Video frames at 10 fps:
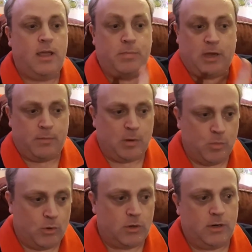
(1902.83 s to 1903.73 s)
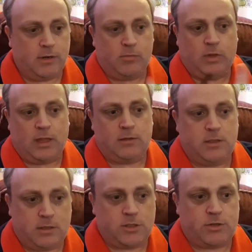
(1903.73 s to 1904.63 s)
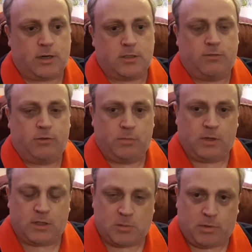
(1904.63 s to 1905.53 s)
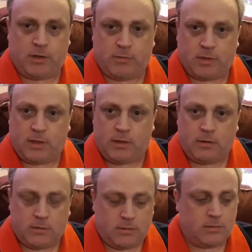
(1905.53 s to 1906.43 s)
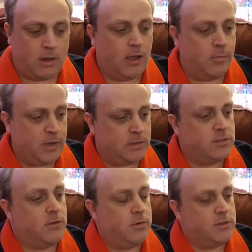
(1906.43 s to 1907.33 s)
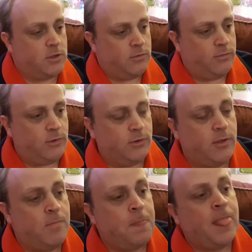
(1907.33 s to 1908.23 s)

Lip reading: it becoming maudlin and without it distracting from the discipline of the army and so on and so forth.